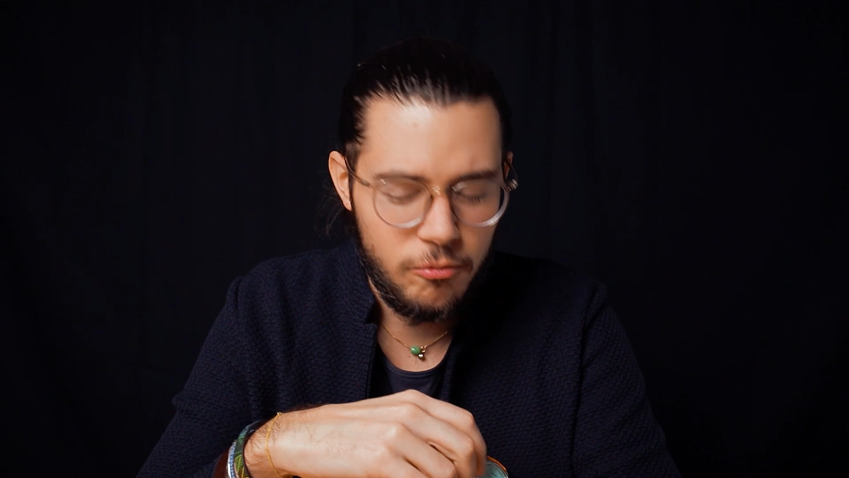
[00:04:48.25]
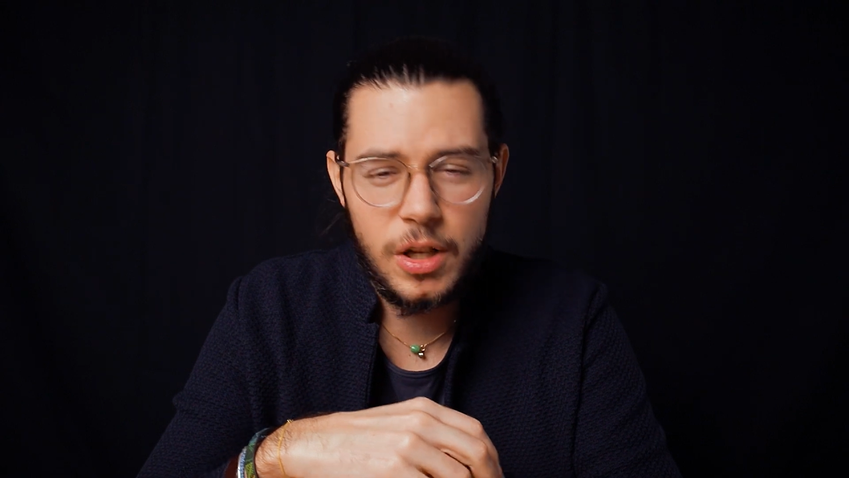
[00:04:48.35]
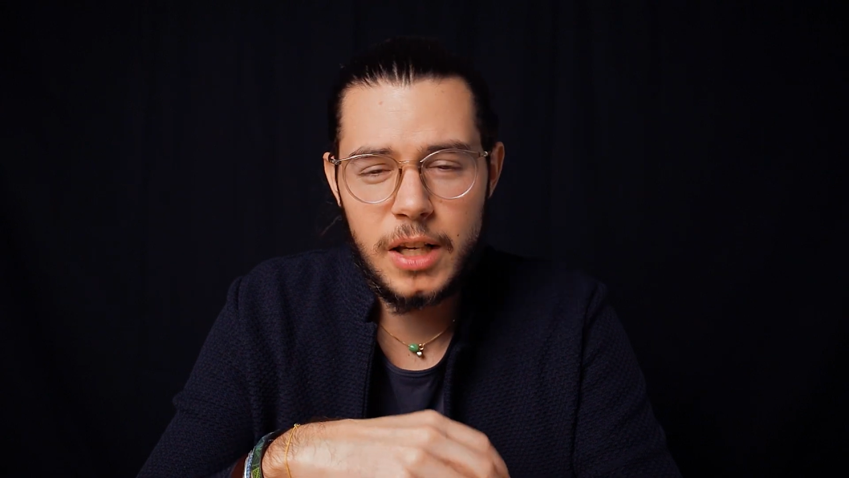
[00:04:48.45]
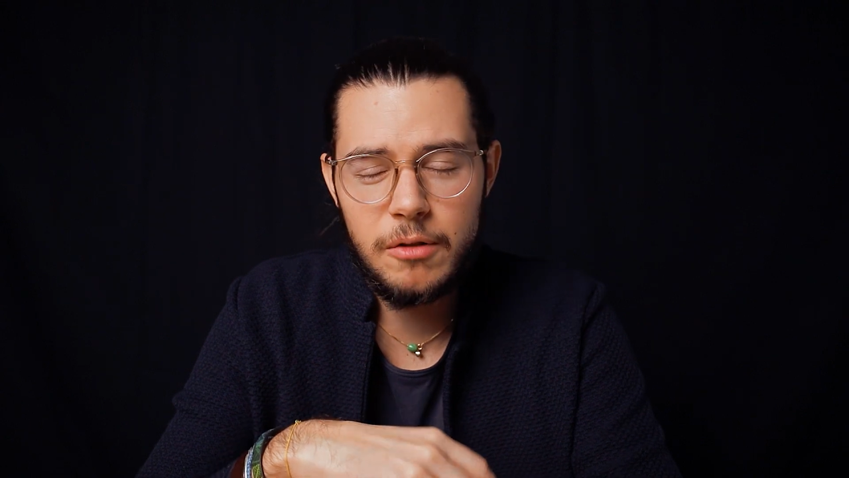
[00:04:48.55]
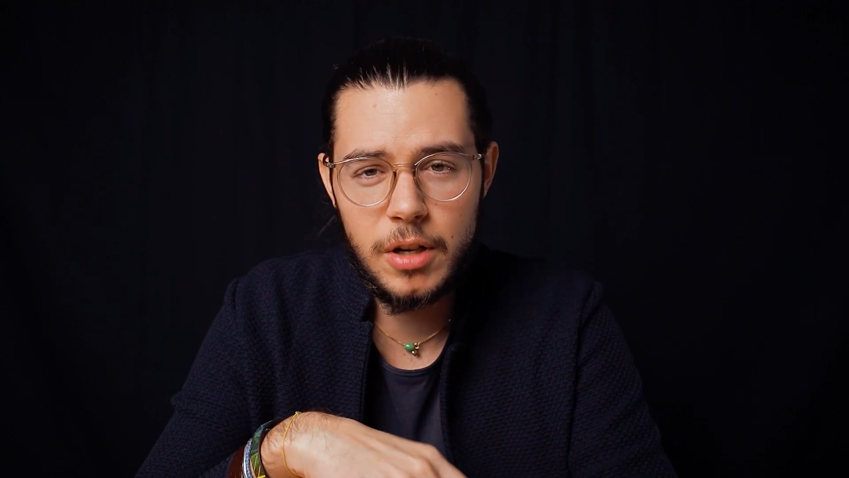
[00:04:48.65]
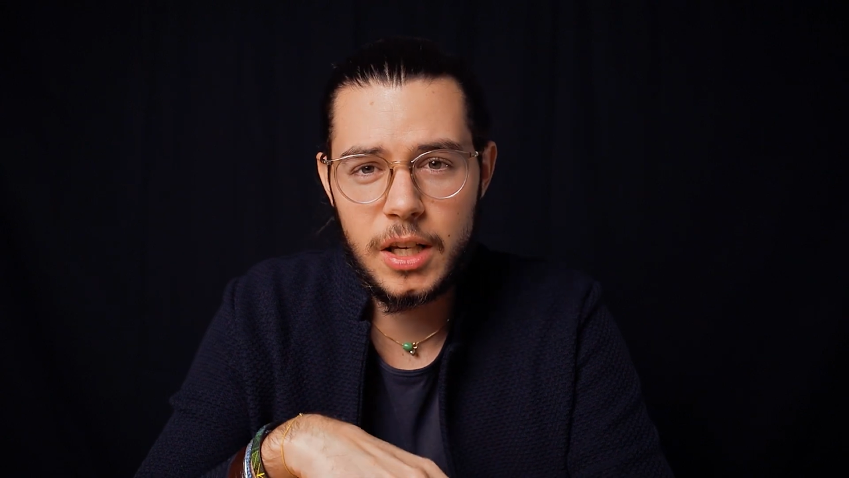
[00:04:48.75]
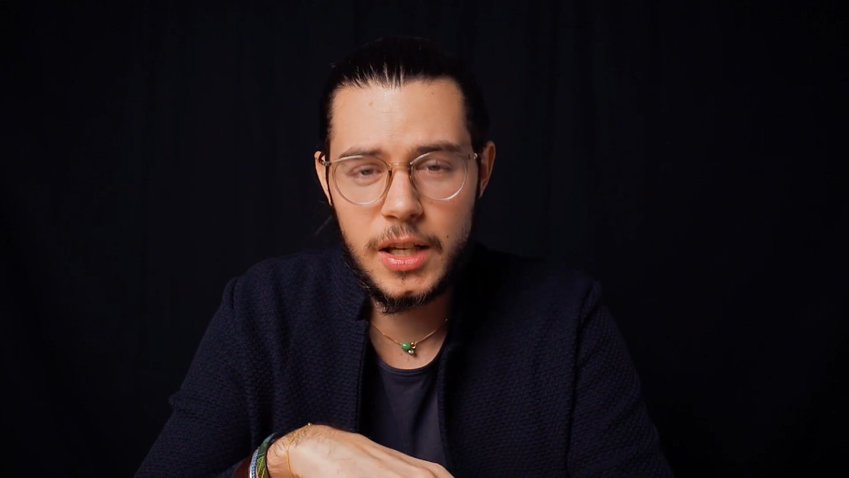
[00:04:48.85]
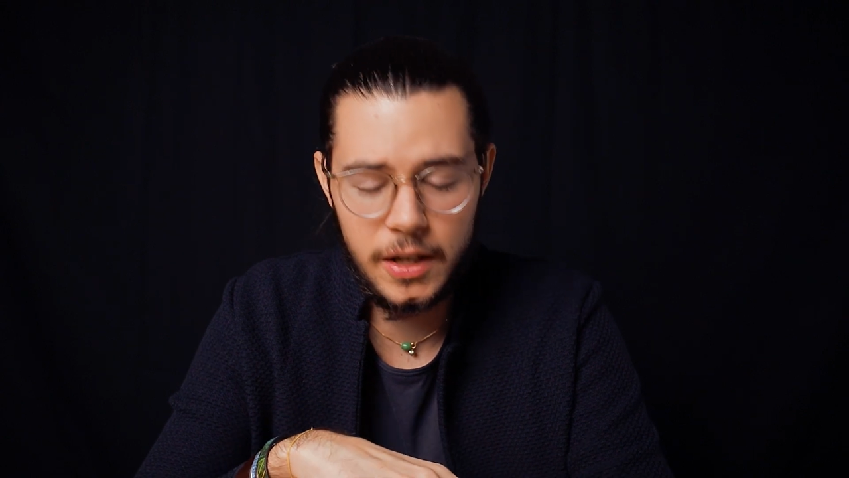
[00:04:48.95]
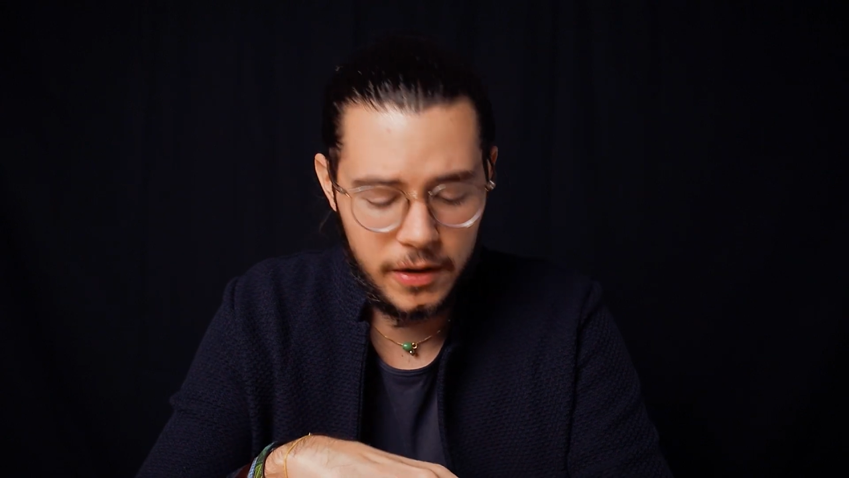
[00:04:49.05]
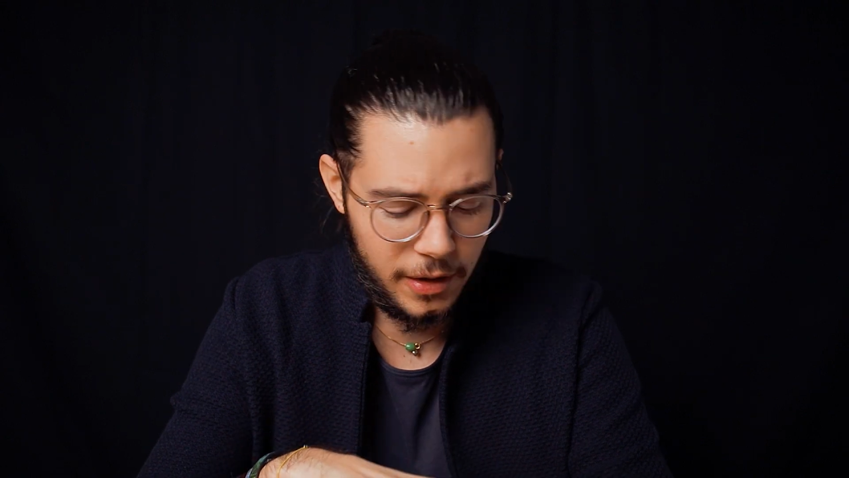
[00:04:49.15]

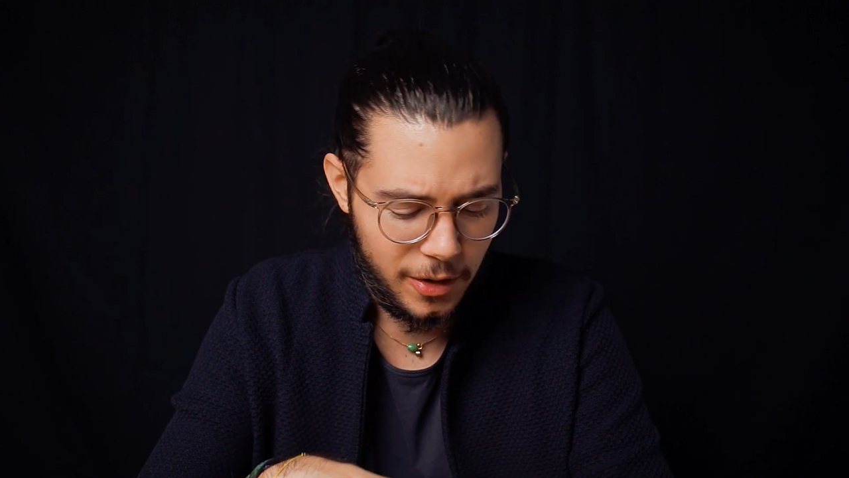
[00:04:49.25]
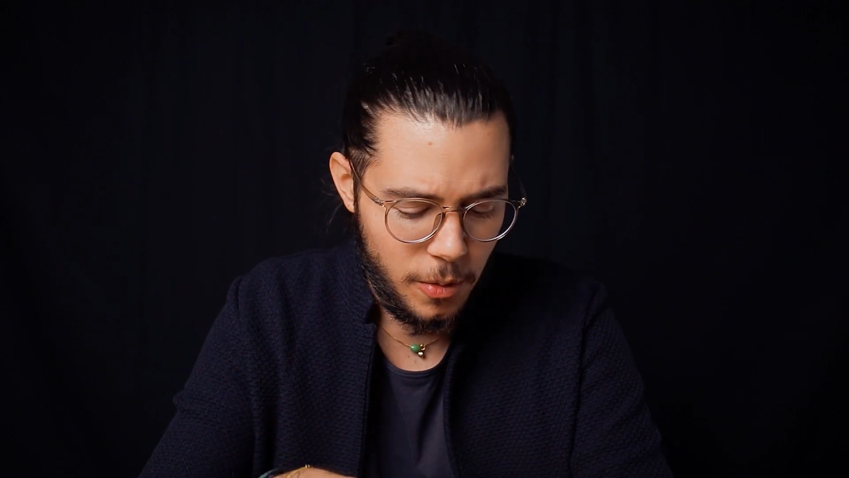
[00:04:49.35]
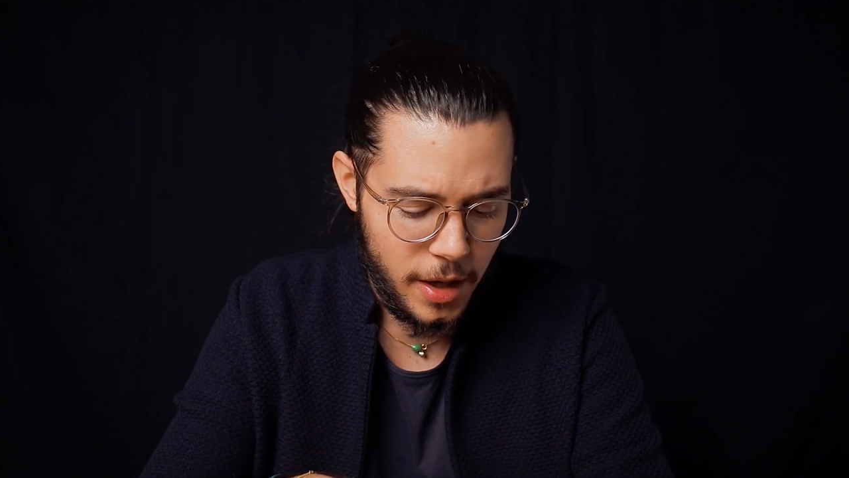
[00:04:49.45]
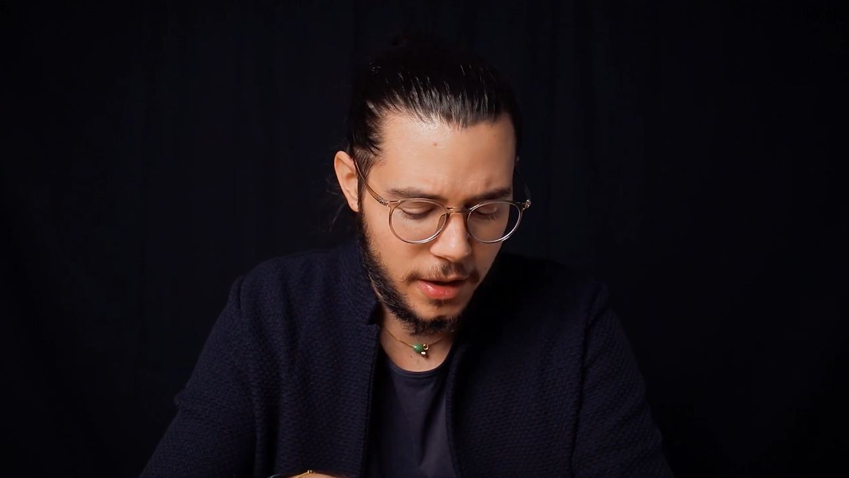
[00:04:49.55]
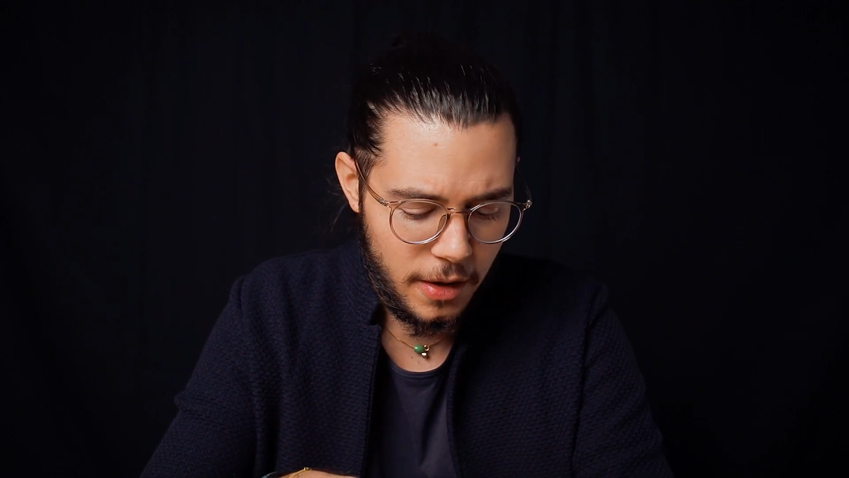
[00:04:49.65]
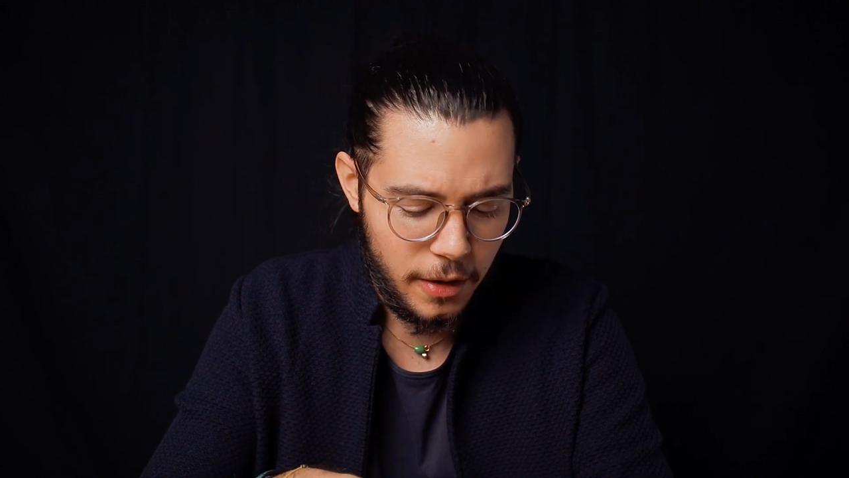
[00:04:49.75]
really is a quite